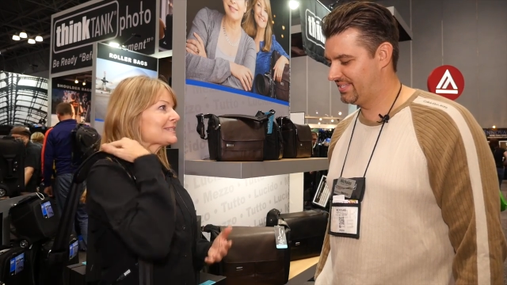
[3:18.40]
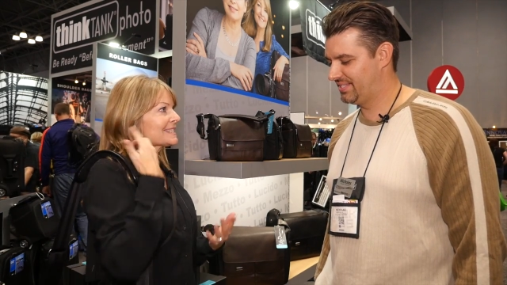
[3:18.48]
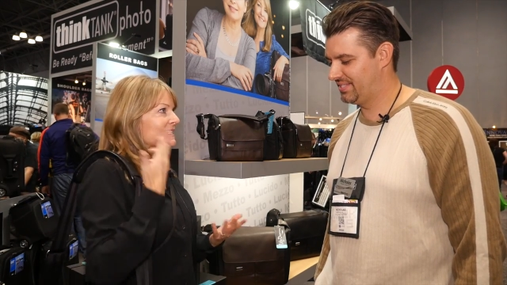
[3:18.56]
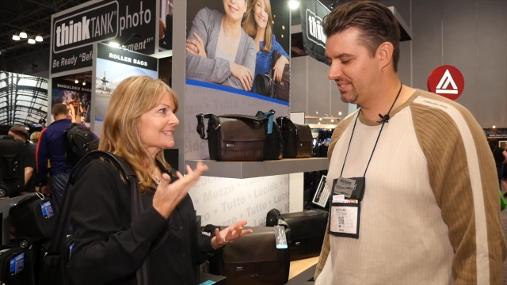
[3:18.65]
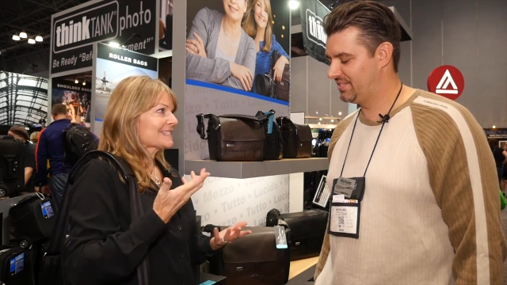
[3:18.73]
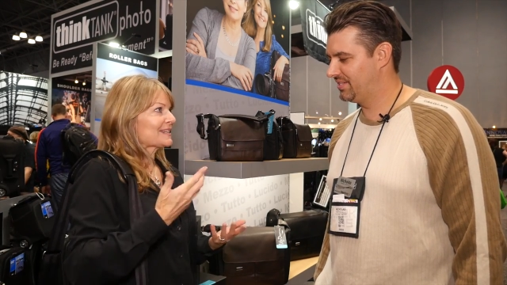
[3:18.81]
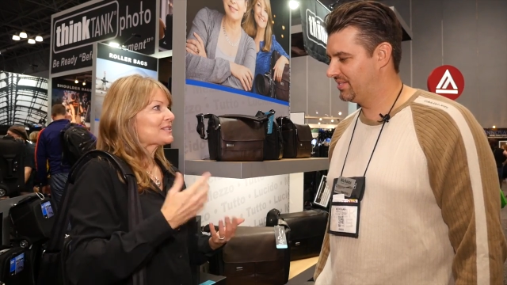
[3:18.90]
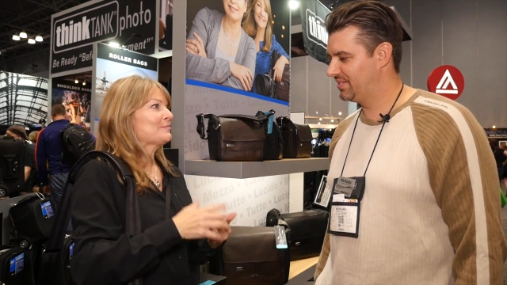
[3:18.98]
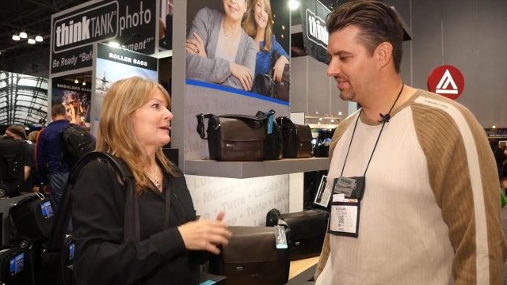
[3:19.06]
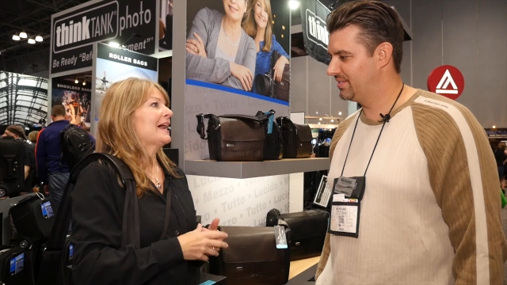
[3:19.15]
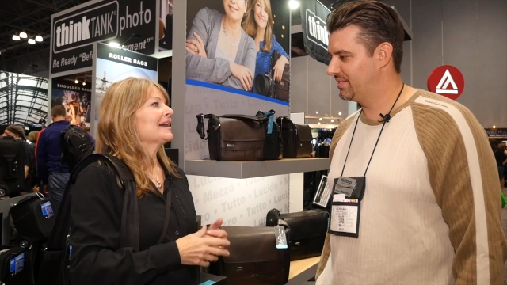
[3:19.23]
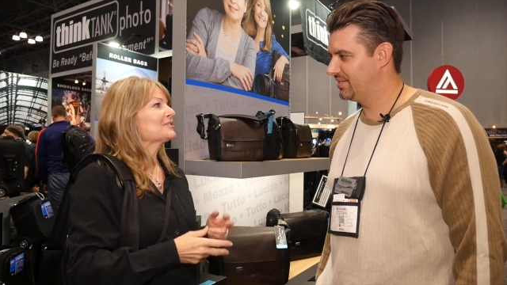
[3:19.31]
Speaker 1: it's the six
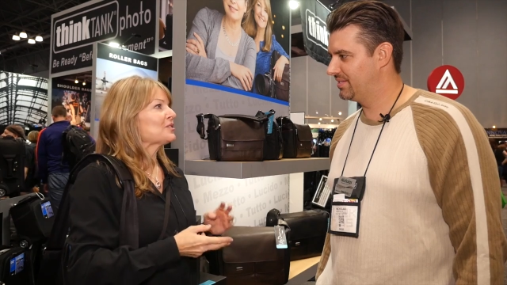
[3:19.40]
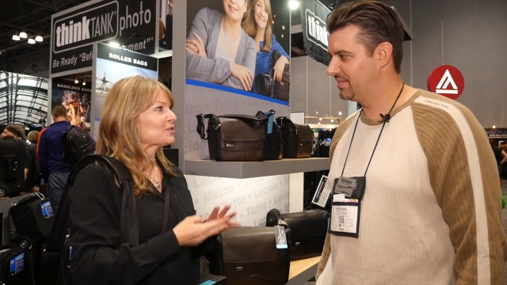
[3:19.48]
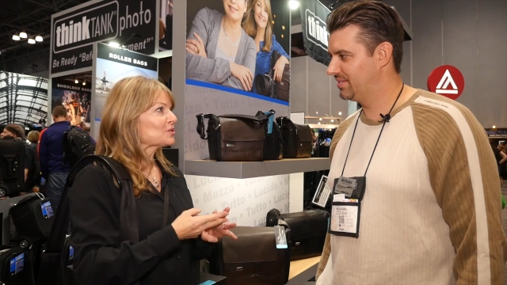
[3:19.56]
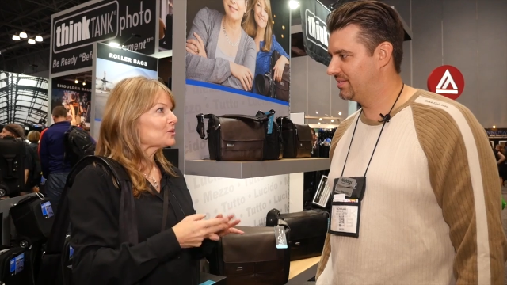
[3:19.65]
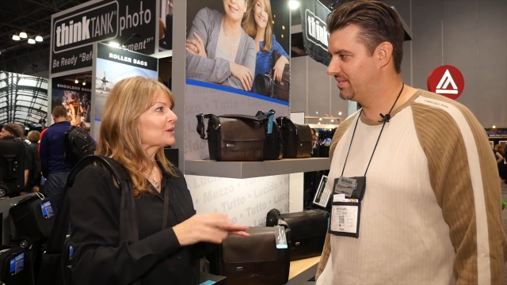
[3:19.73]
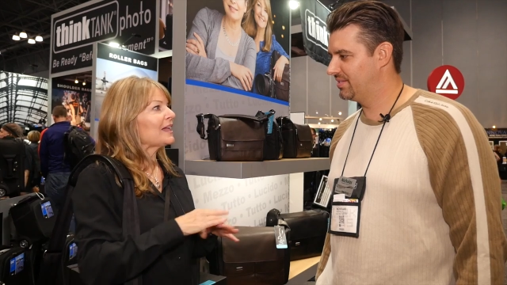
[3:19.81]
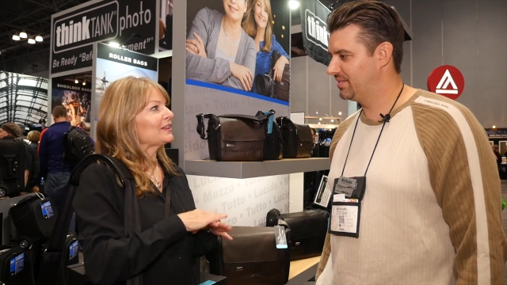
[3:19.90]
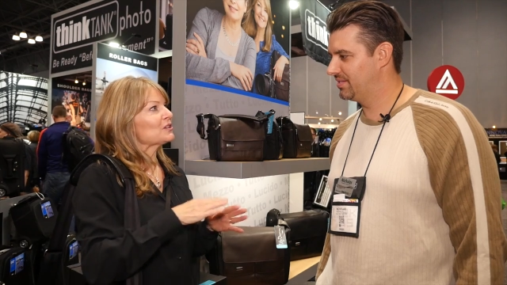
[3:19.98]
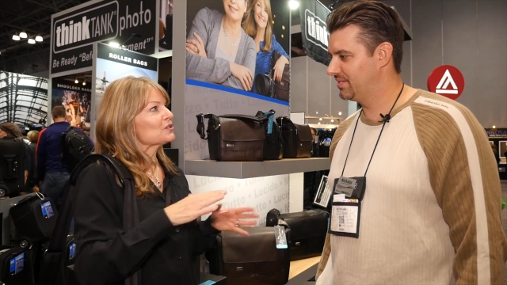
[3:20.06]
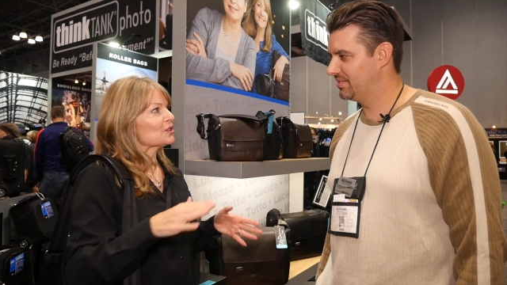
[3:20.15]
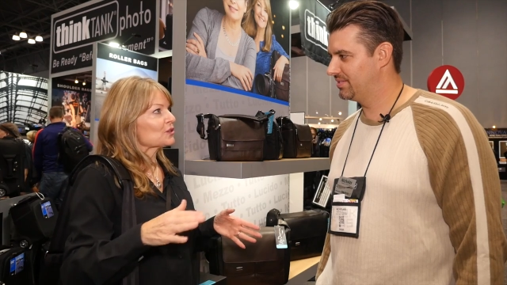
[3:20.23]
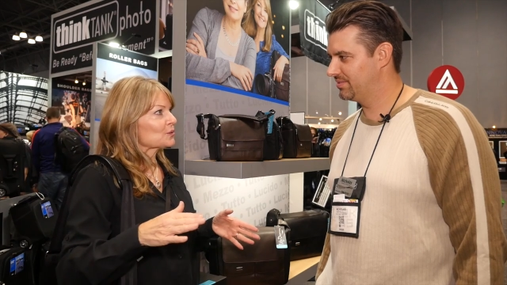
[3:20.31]
bags. You know, the two
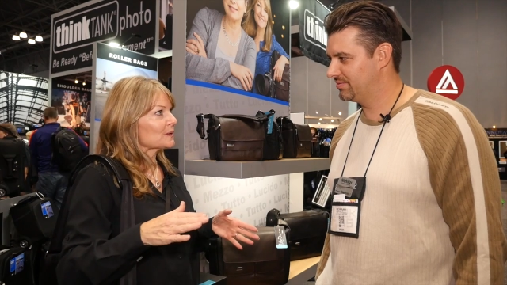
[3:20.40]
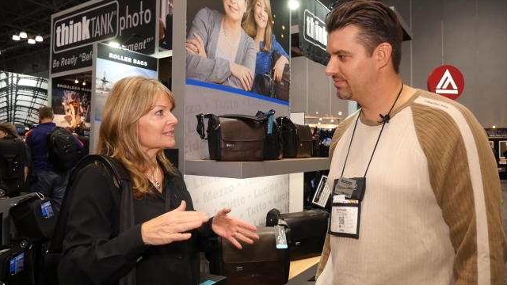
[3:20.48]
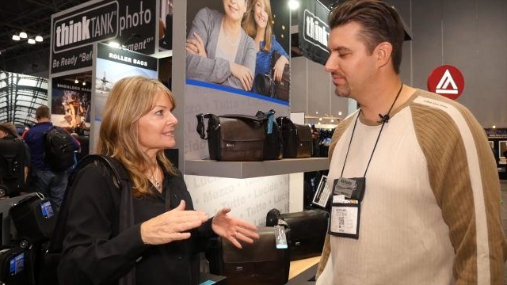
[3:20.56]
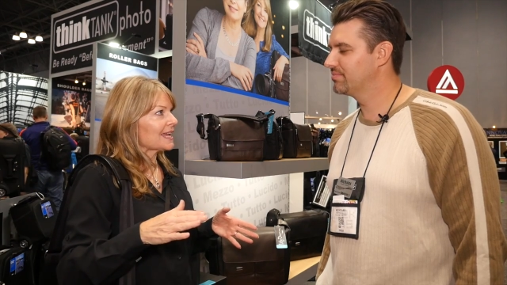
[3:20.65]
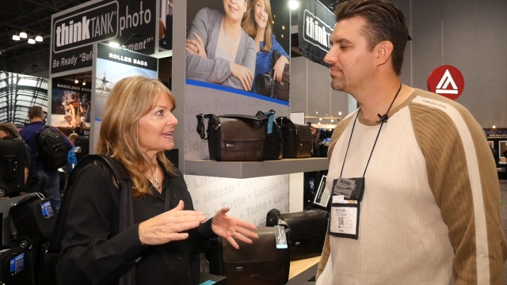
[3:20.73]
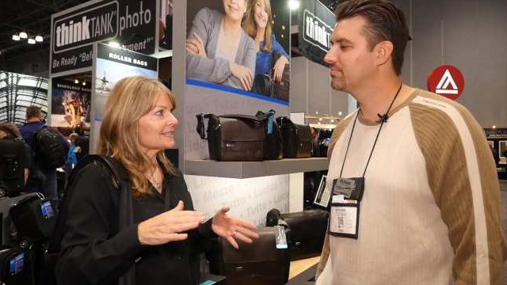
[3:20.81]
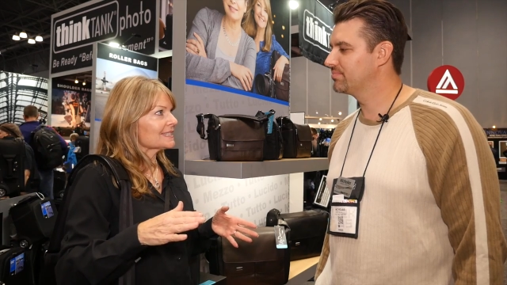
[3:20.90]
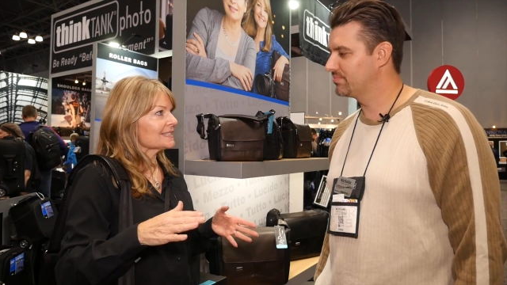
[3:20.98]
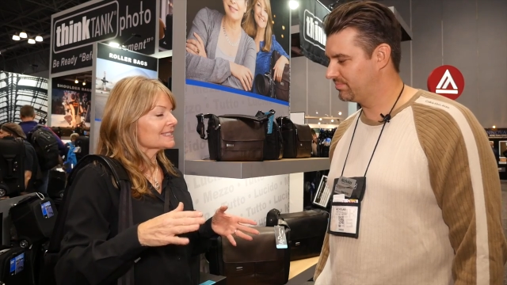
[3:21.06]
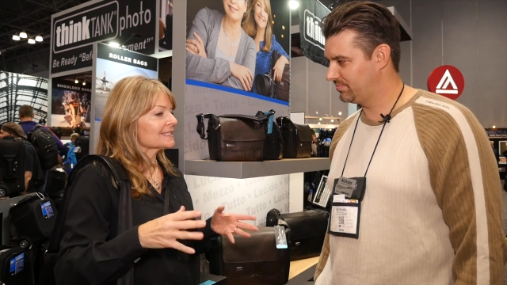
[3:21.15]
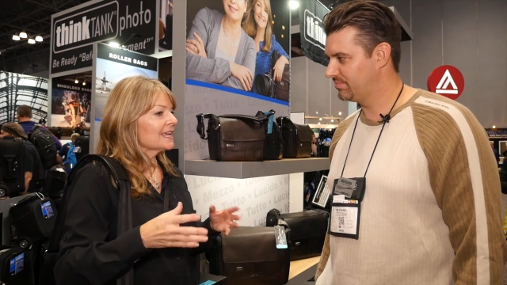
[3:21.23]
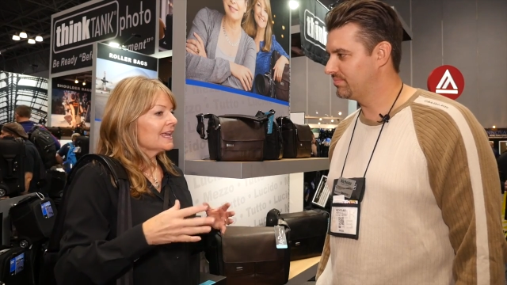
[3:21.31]
colors, the three sizes.